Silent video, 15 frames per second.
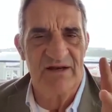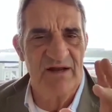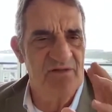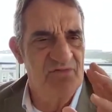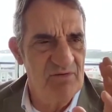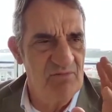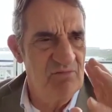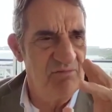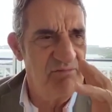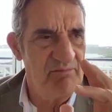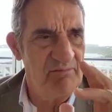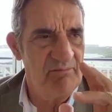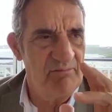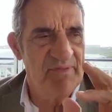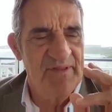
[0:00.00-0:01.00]
And I thought,
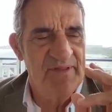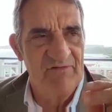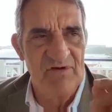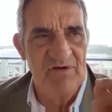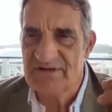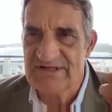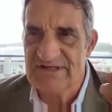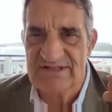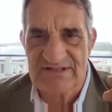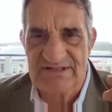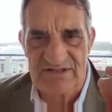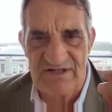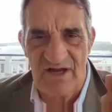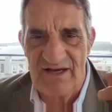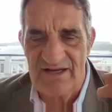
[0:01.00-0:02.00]
but they've got this
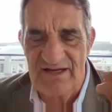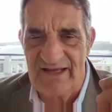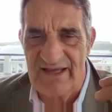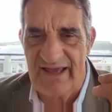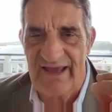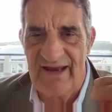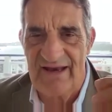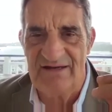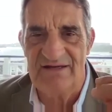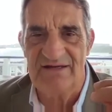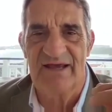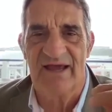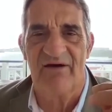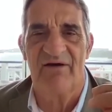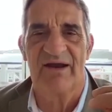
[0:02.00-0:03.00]
slightly candy
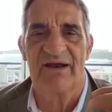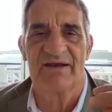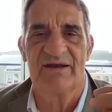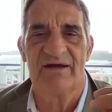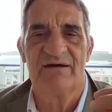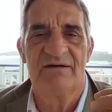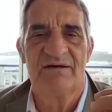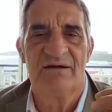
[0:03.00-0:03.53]
character.